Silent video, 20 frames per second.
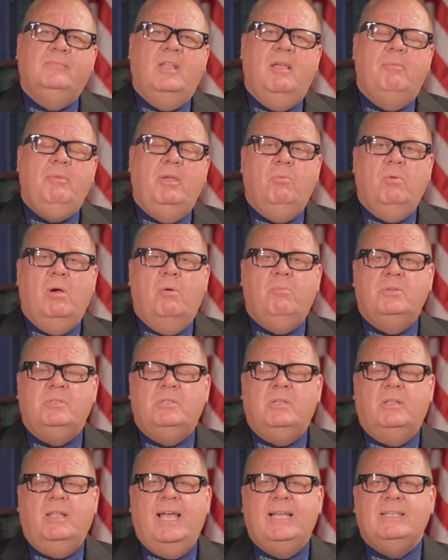I mean, when
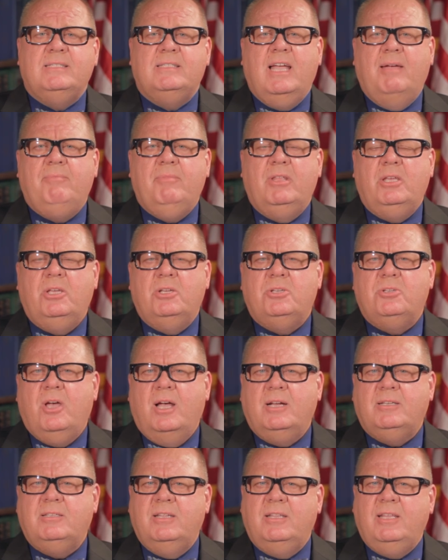was the last time that you
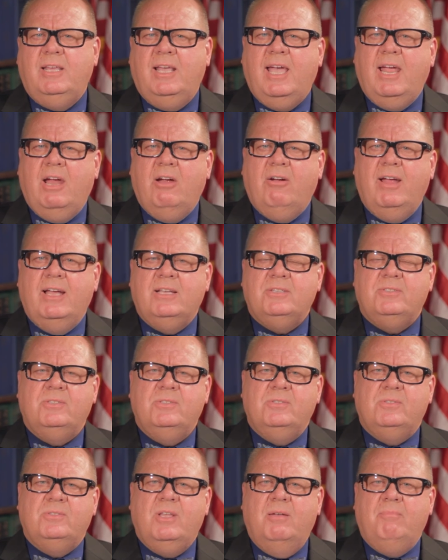talked to the IRS
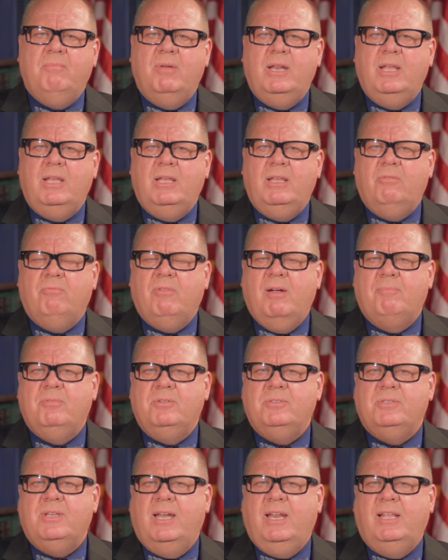and somebody
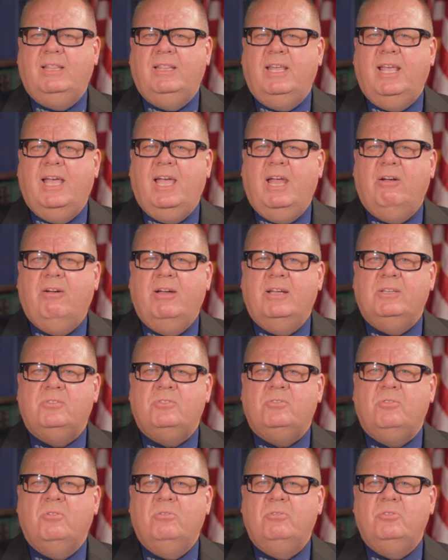representing the
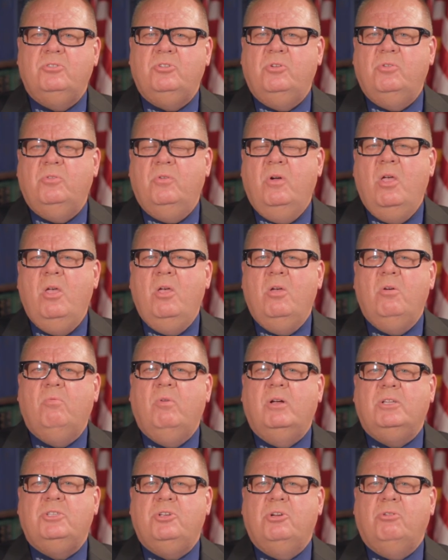IRS told you
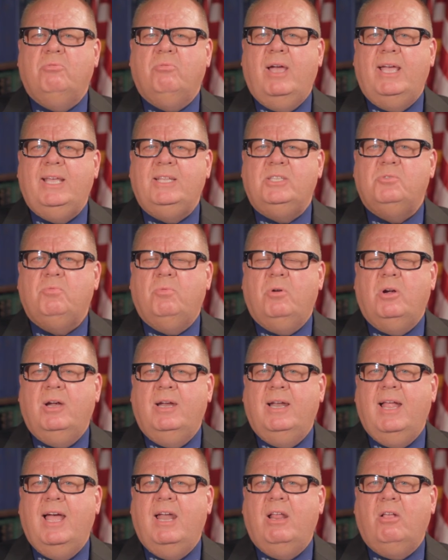what your rights were
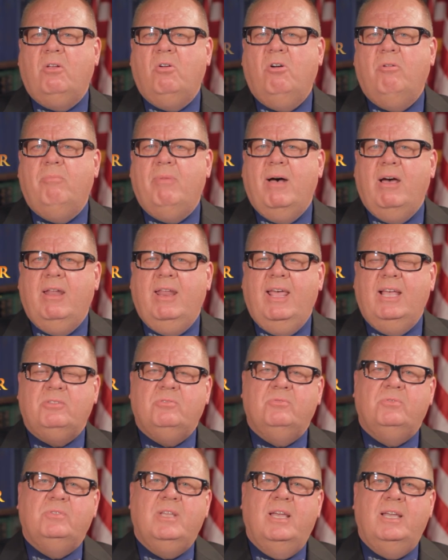and how to go about
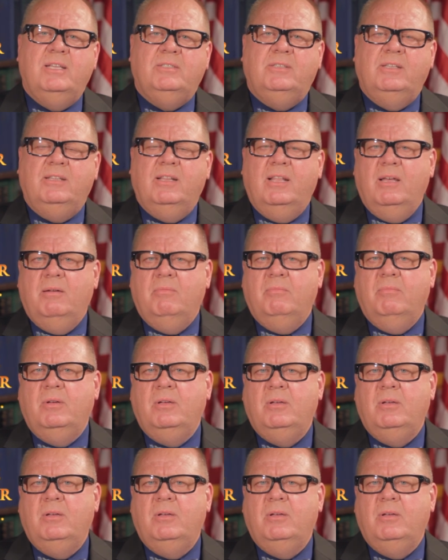exercising them?